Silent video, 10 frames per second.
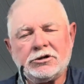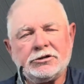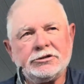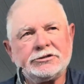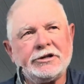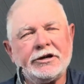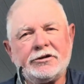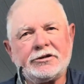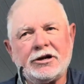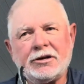Just take your
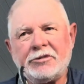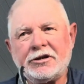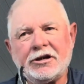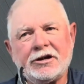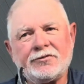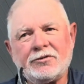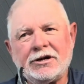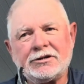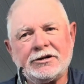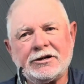time, be careful
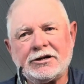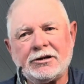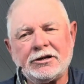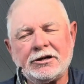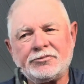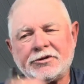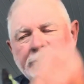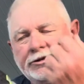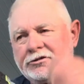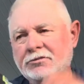out there, and I'm
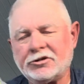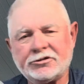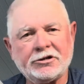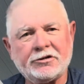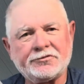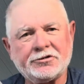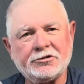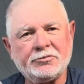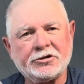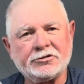saying this to myself too,
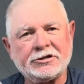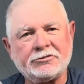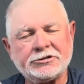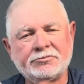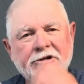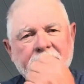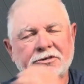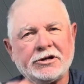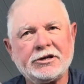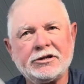because sometimes
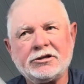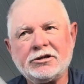I get